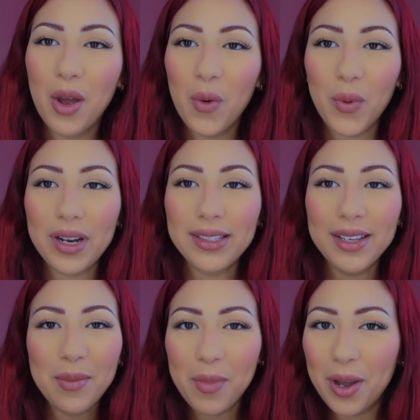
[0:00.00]
When I
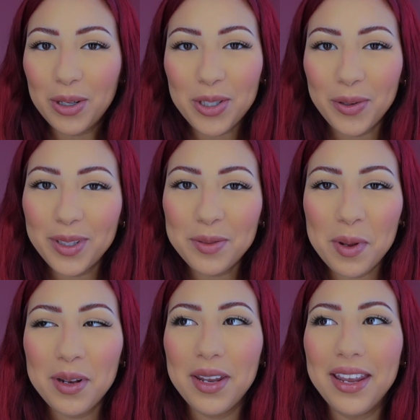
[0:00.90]
say my October
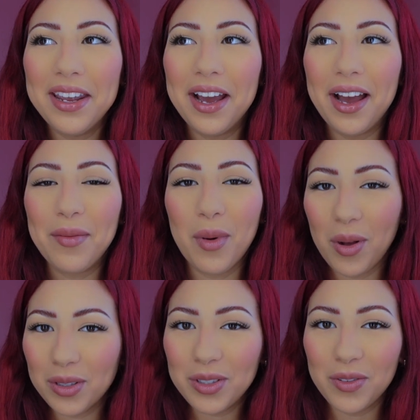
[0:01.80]
spending, I'm
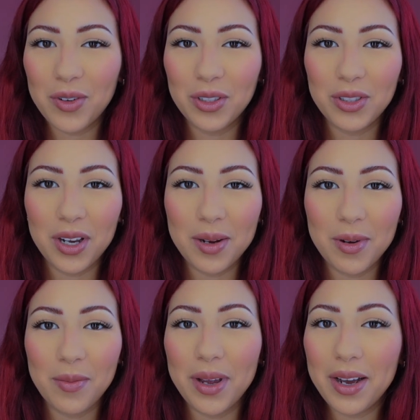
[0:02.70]
also of course talking
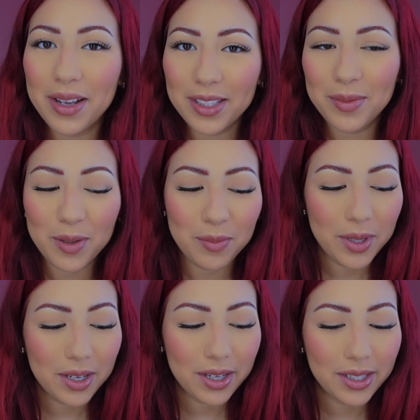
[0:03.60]
about my husband,
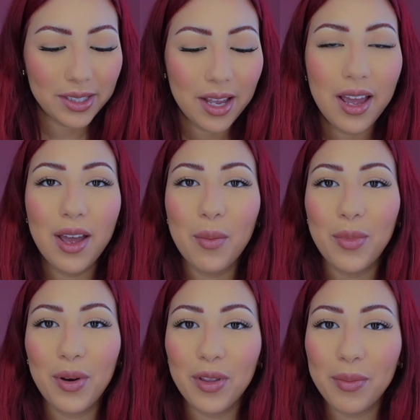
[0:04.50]
because
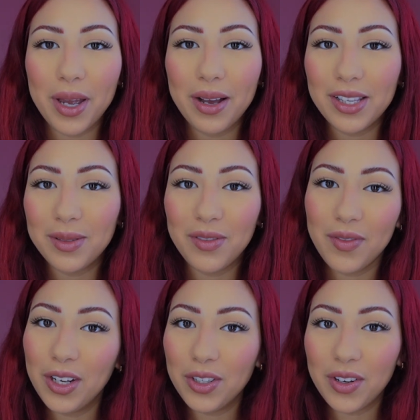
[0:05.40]
both my husband
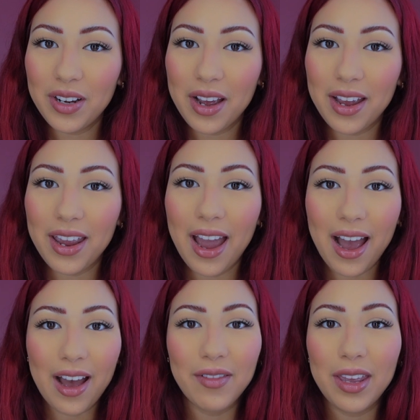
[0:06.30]
Victor and I
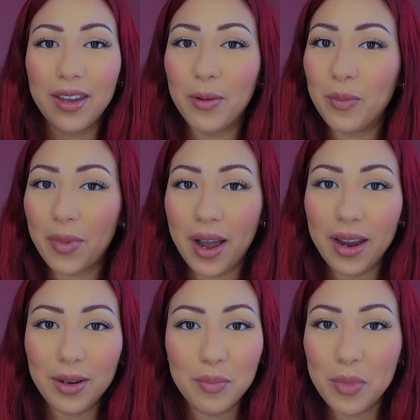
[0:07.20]
have a
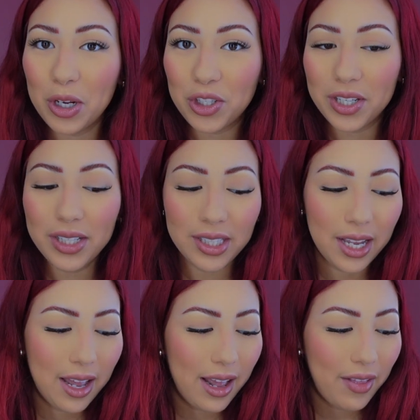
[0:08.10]
combined budget
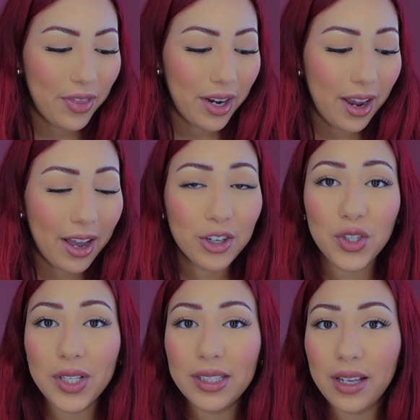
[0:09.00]
that I
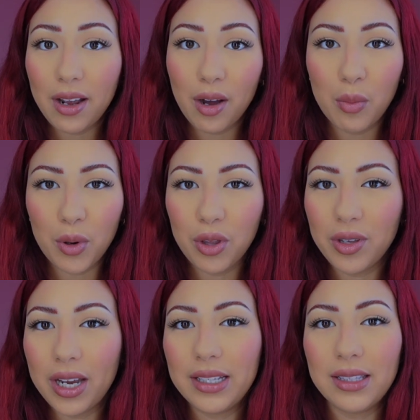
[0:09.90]
actually set up with
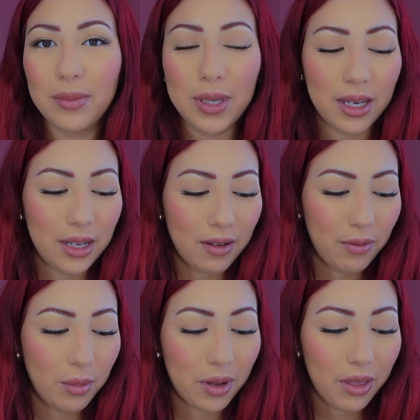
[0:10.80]
you guys in the beginning
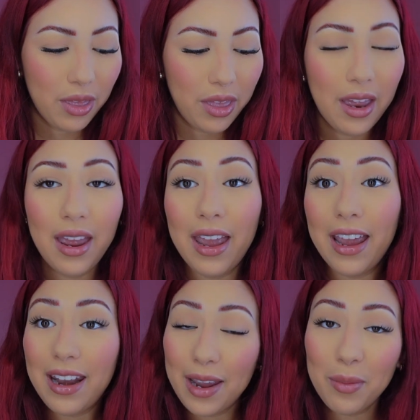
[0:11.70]
of the month,
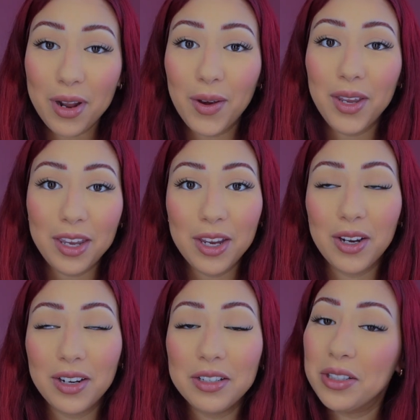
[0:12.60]
and I am now
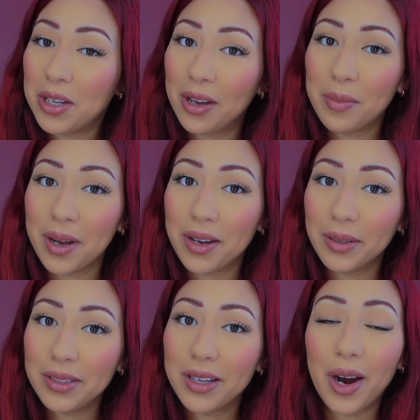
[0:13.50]
here to talk
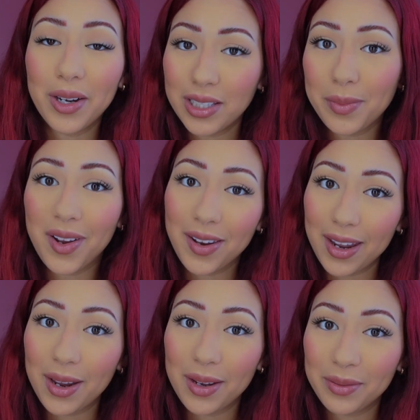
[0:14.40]
about our
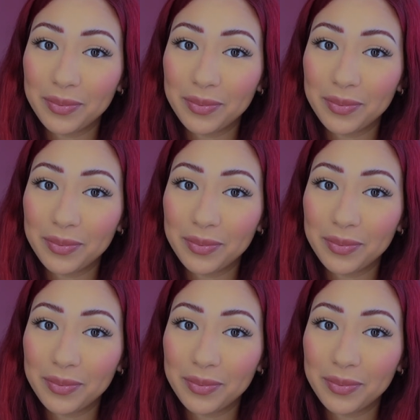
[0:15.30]
spending.